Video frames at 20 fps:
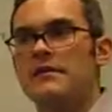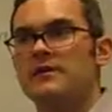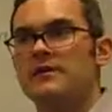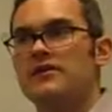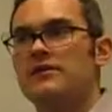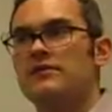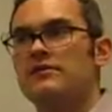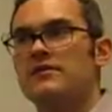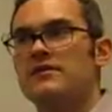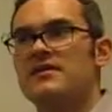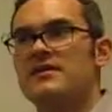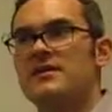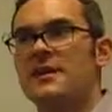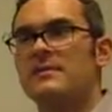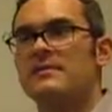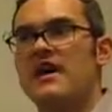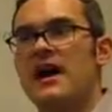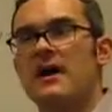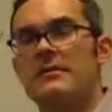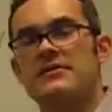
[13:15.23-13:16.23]
students
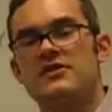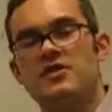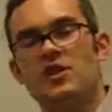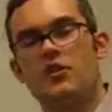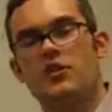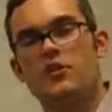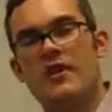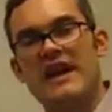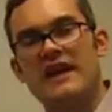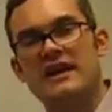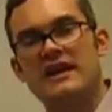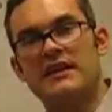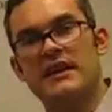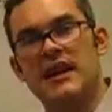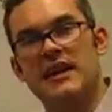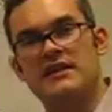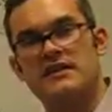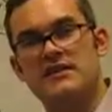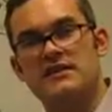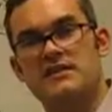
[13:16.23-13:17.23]
sometimes don't
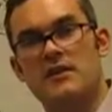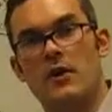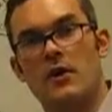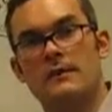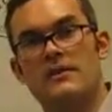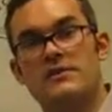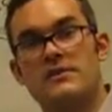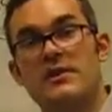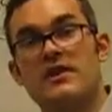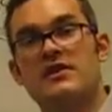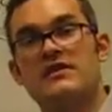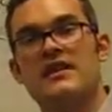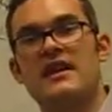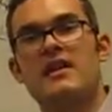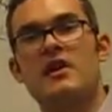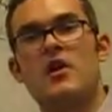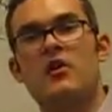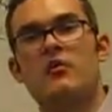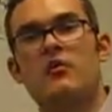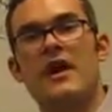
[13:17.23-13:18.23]
recognize as verbs because they
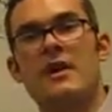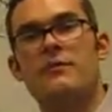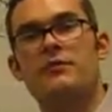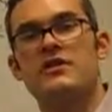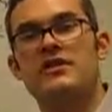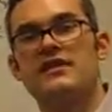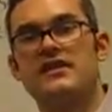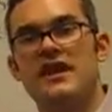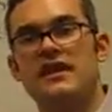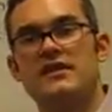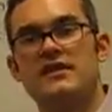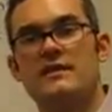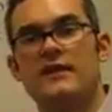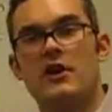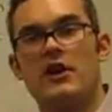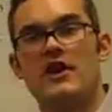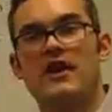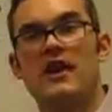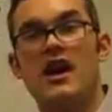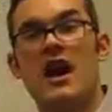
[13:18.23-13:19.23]
don't represent a
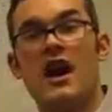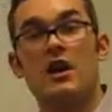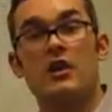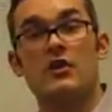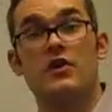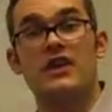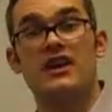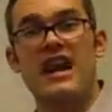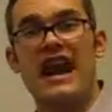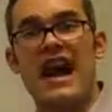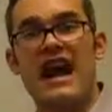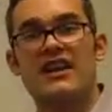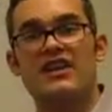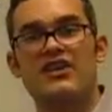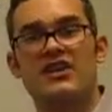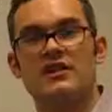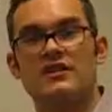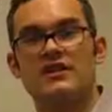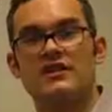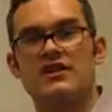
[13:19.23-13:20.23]
very concrete action,